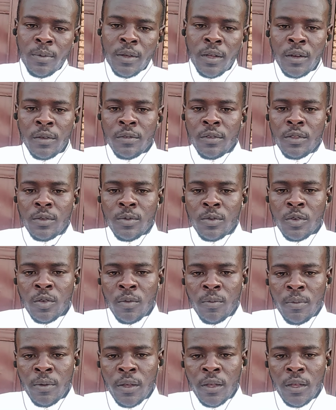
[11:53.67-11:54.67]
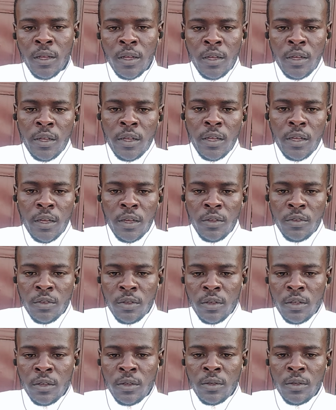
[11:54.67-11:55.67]
and it could be
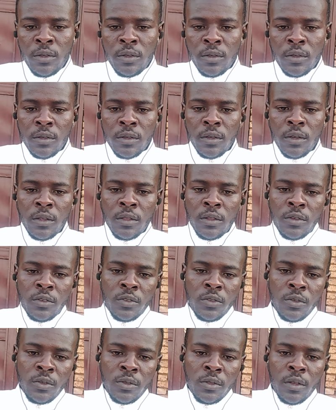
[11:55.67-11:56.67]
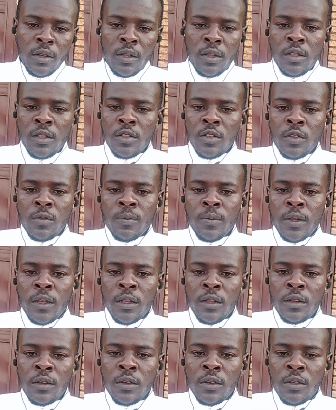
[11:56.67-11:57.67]
easily understood, and it could
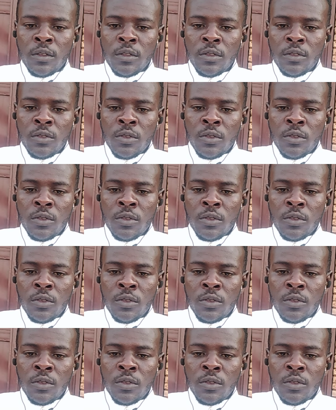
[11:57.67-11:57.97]
be not